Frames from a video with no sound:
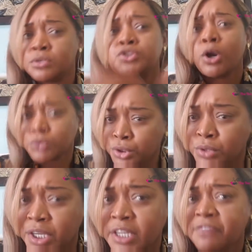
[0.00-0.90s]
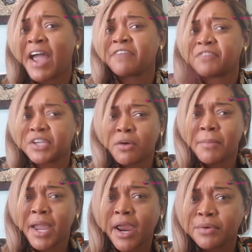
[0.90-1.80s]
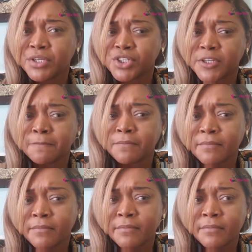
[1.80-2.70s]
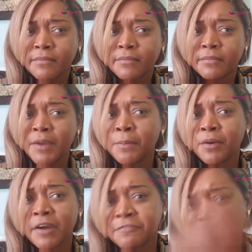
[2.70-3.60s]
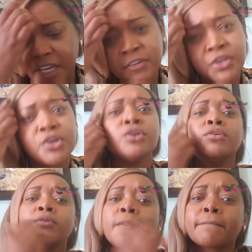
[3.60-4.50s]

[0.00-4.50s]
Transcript: Don't you need to fight for your marriage? People have forgiven you.